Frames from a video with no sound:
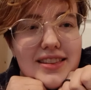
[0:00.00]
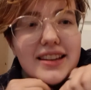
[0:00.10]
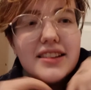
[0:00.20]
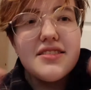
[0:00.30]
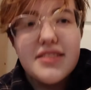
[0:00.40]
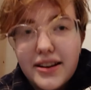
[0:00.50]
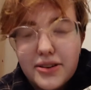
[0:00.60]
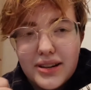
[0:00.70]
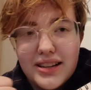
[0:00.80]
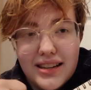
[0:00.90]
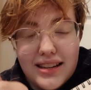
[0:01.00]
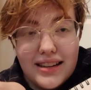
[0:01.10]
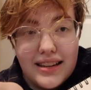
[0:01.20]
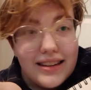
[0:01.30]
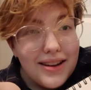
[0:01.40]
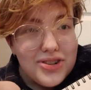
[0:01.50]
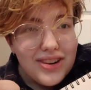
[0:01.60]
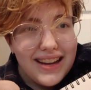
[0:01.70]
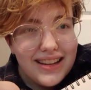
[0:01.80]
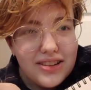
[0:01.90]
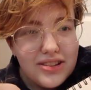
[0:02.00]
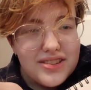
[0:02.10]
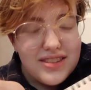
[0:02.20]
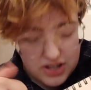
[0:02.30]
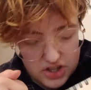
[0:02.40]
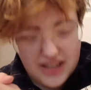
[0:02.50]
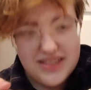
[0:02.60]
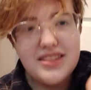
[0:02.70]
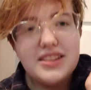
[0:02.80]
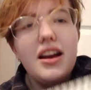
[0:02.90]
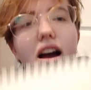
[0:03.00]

thing. So, no triangles, just